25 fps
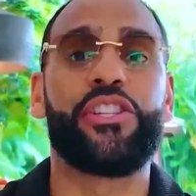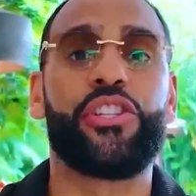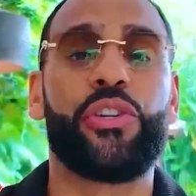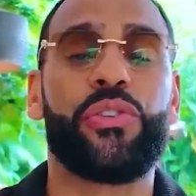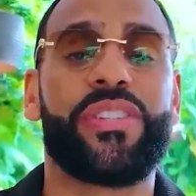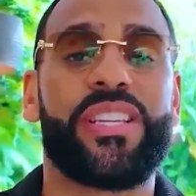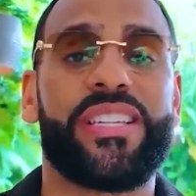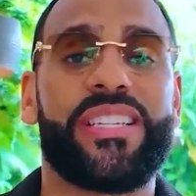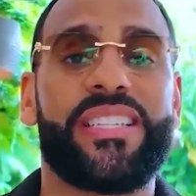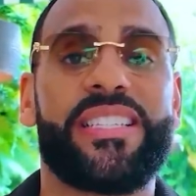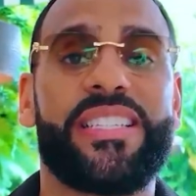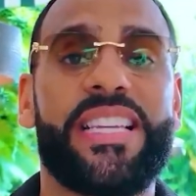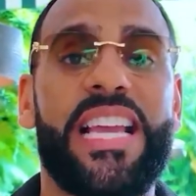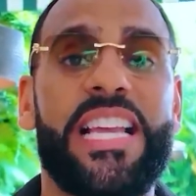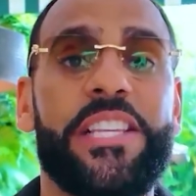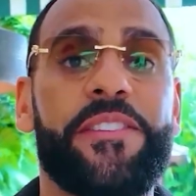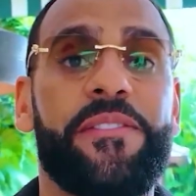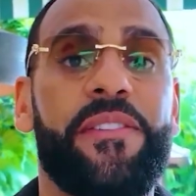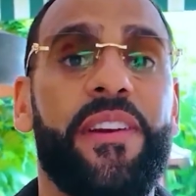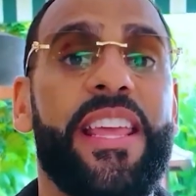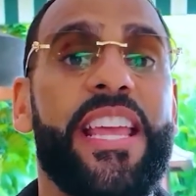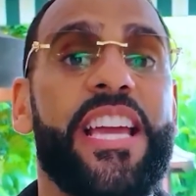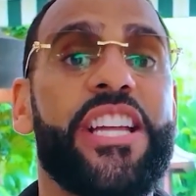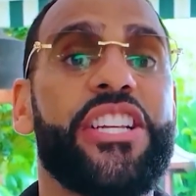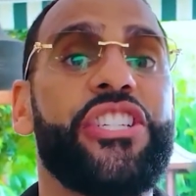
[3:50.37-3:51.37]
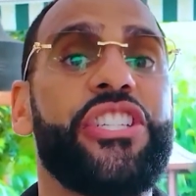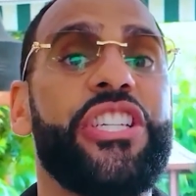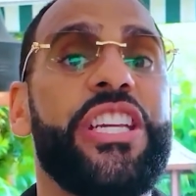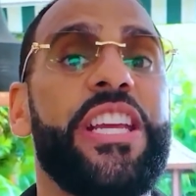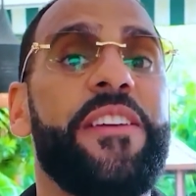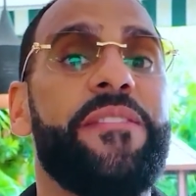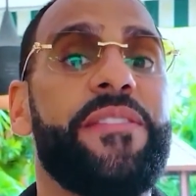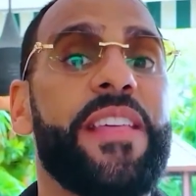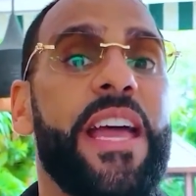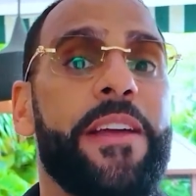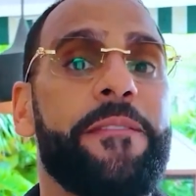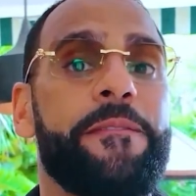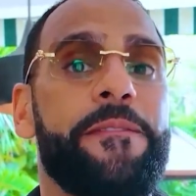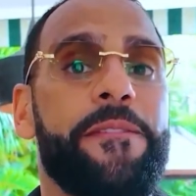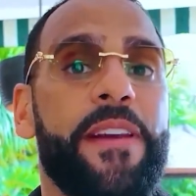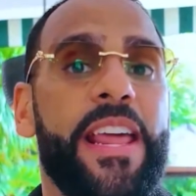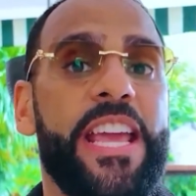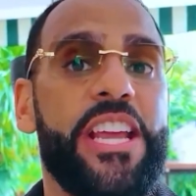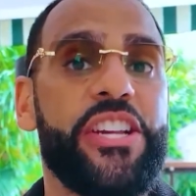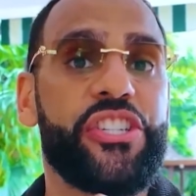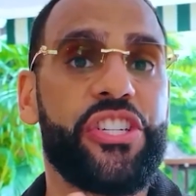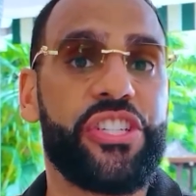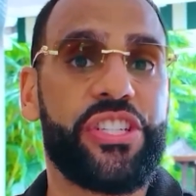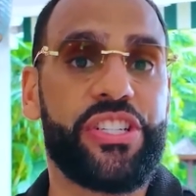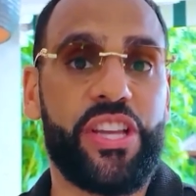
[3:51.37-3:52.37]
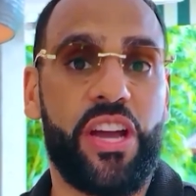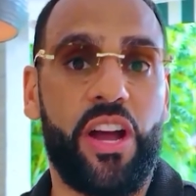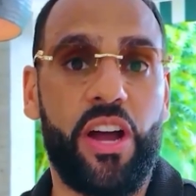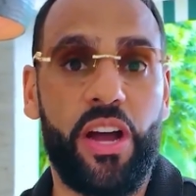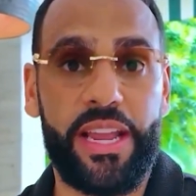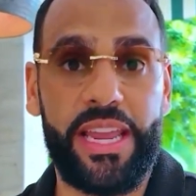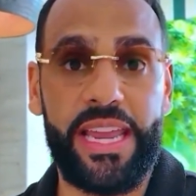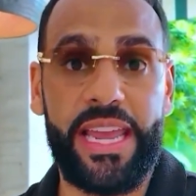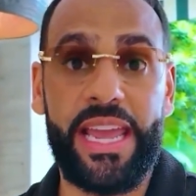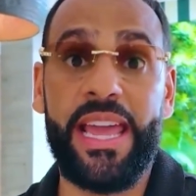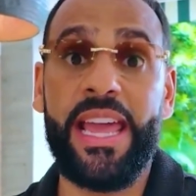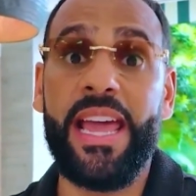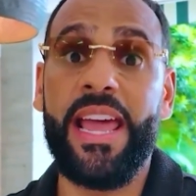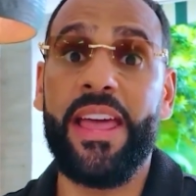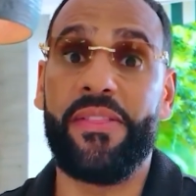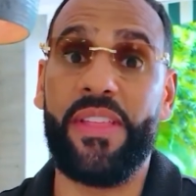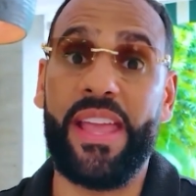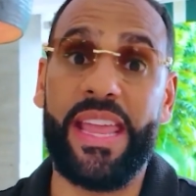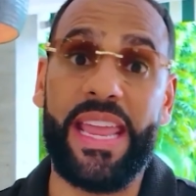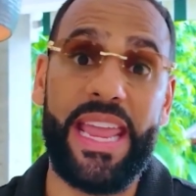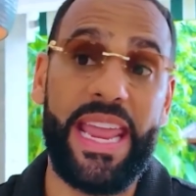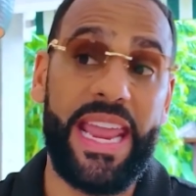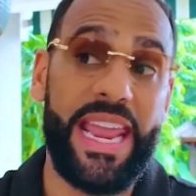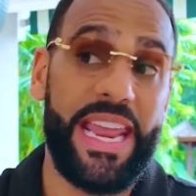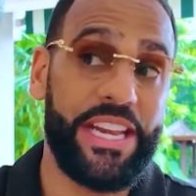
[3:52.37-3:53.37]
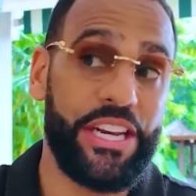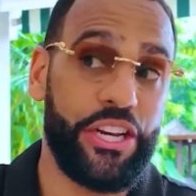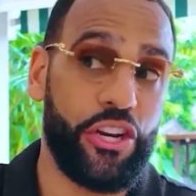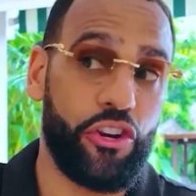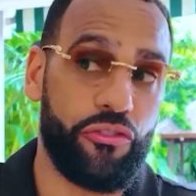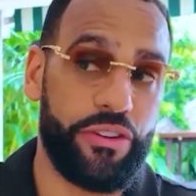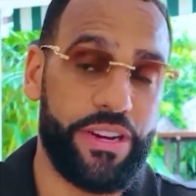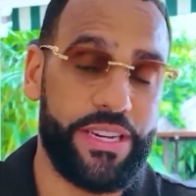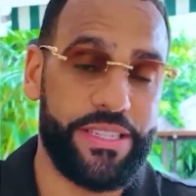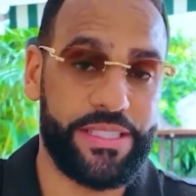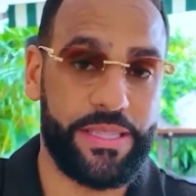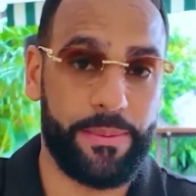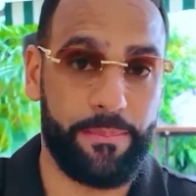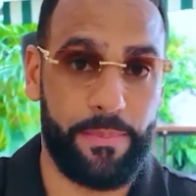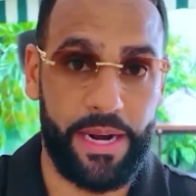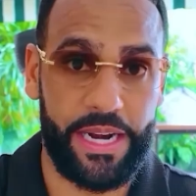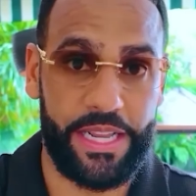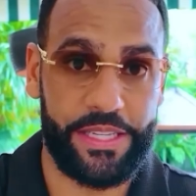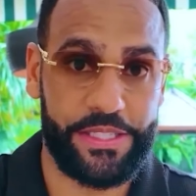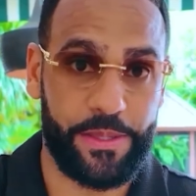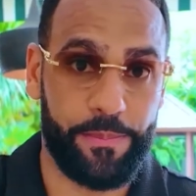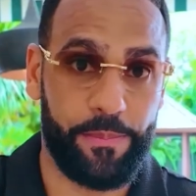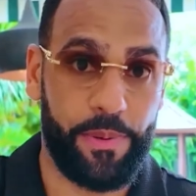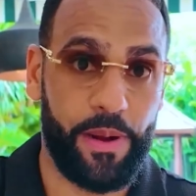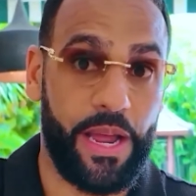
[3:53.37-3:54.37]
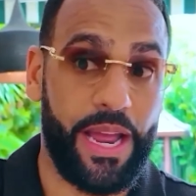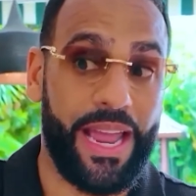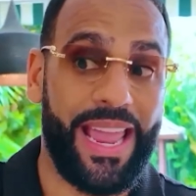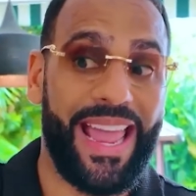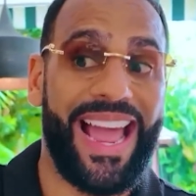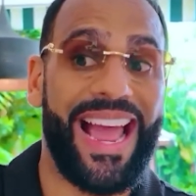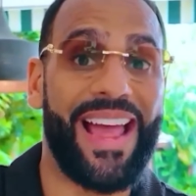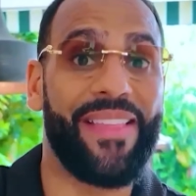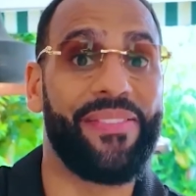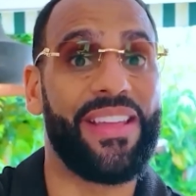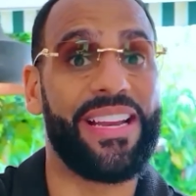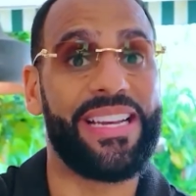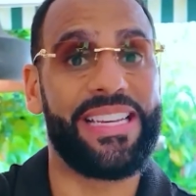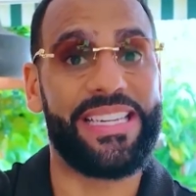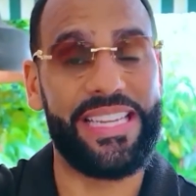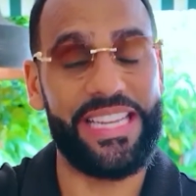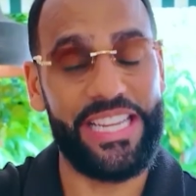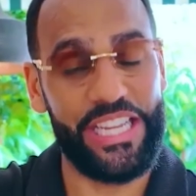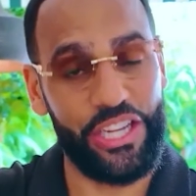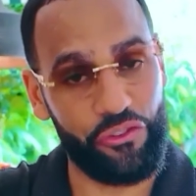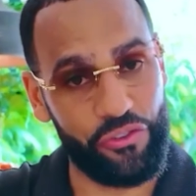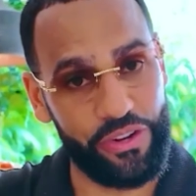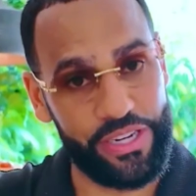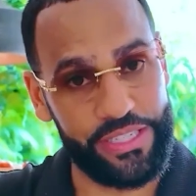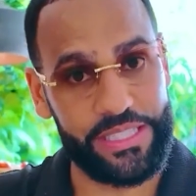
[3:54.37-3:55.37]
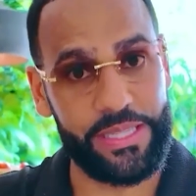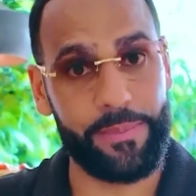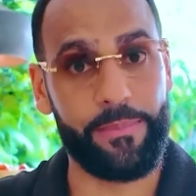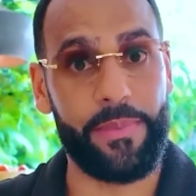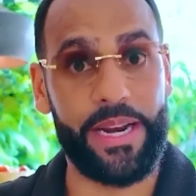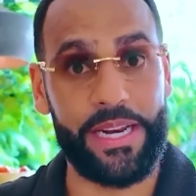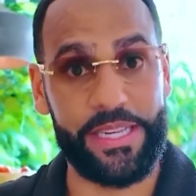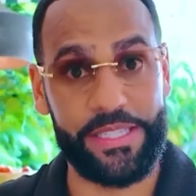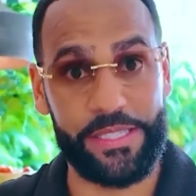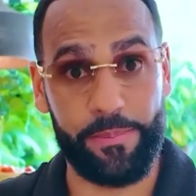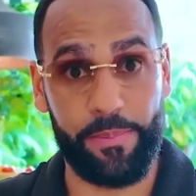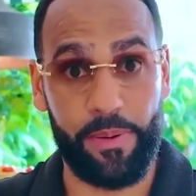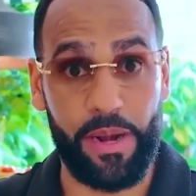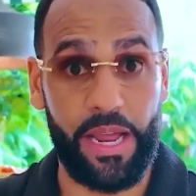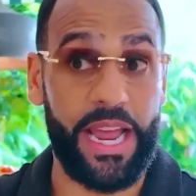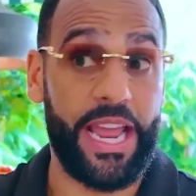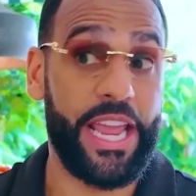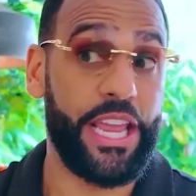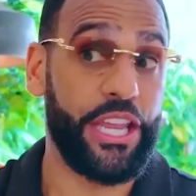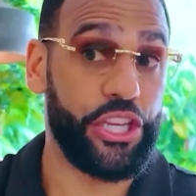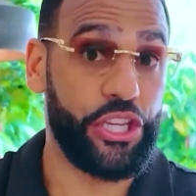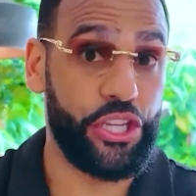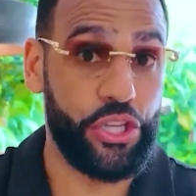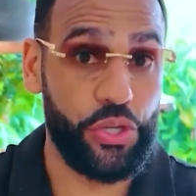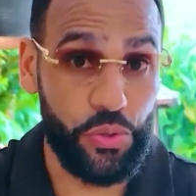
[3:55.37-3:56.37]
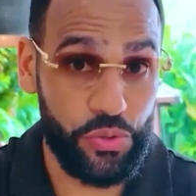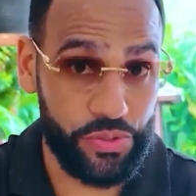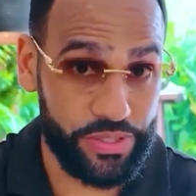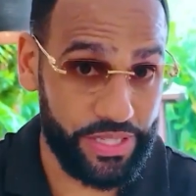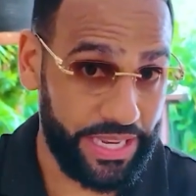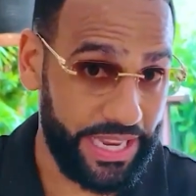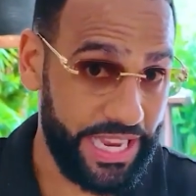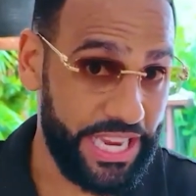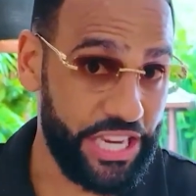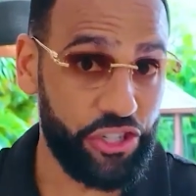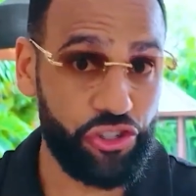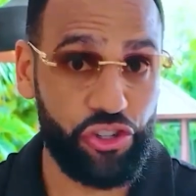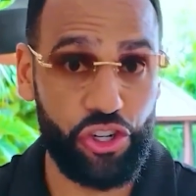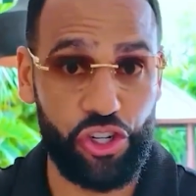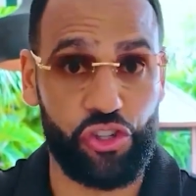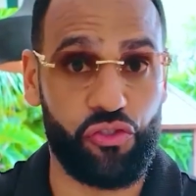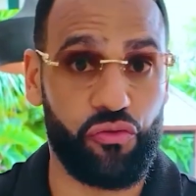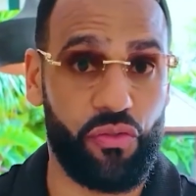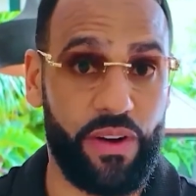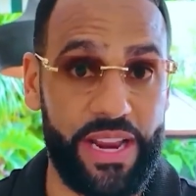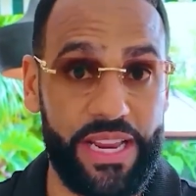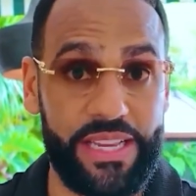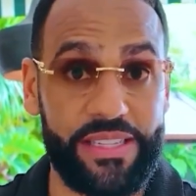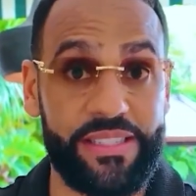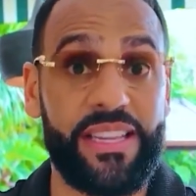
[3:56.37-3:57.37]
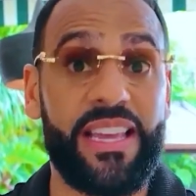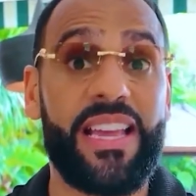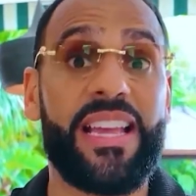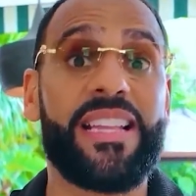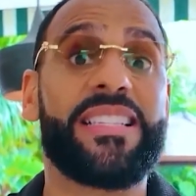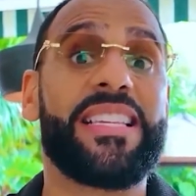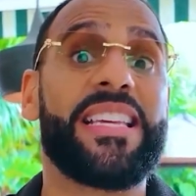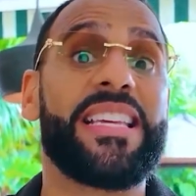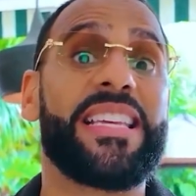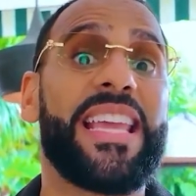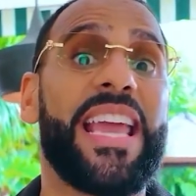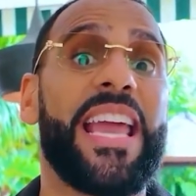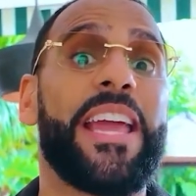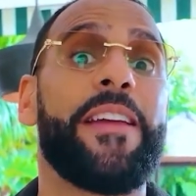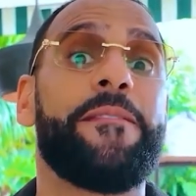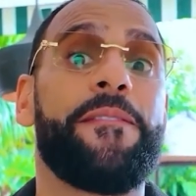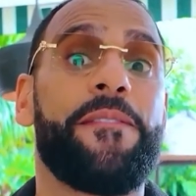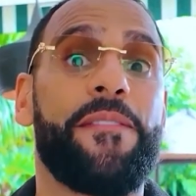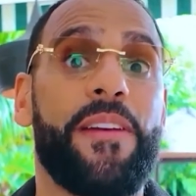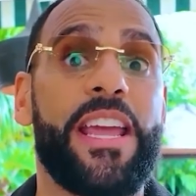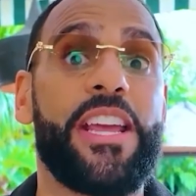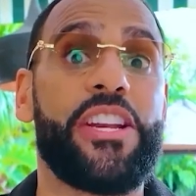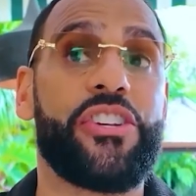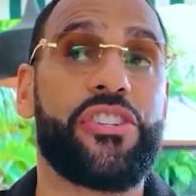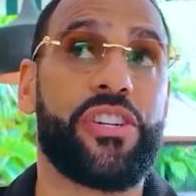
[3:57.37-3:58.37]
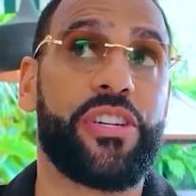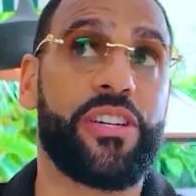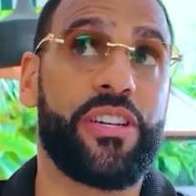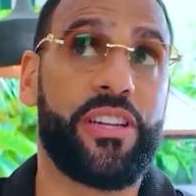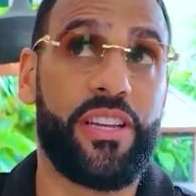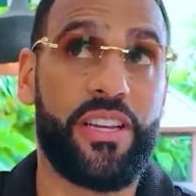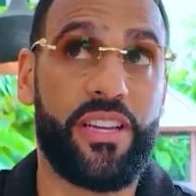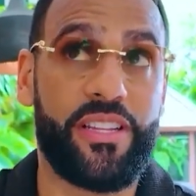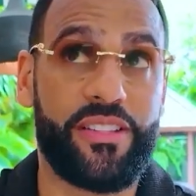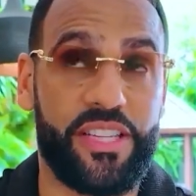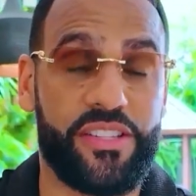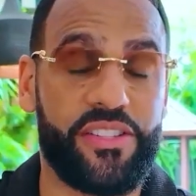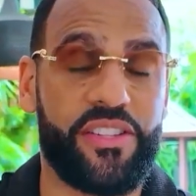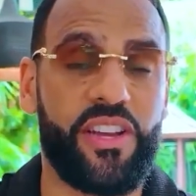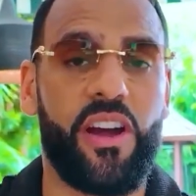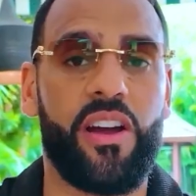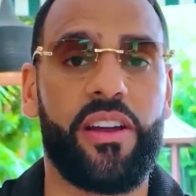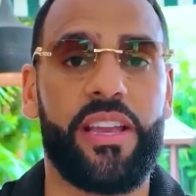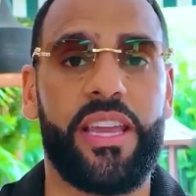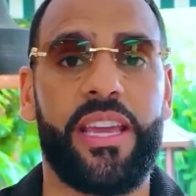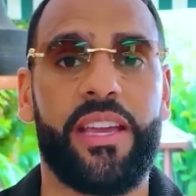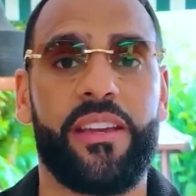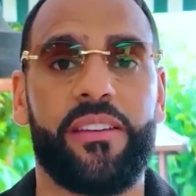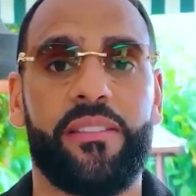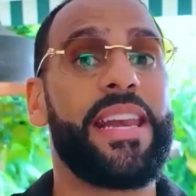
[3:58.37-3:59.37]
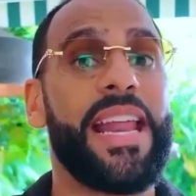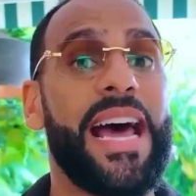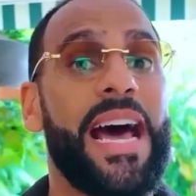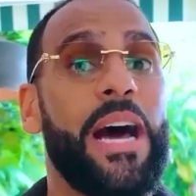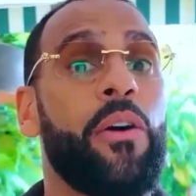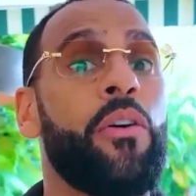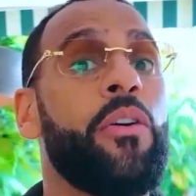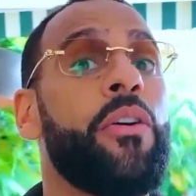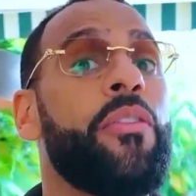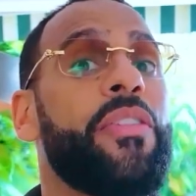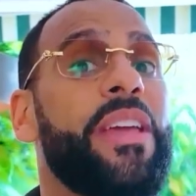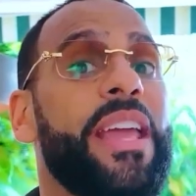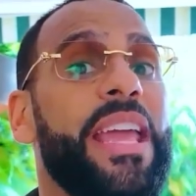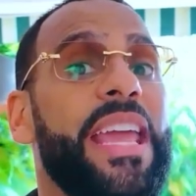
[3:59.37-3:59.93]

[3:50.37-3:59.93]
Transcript: to successfully achieve their inflation target, they increase the money supply and they decrease the money supply using interest rates to get inflation to target. Now, the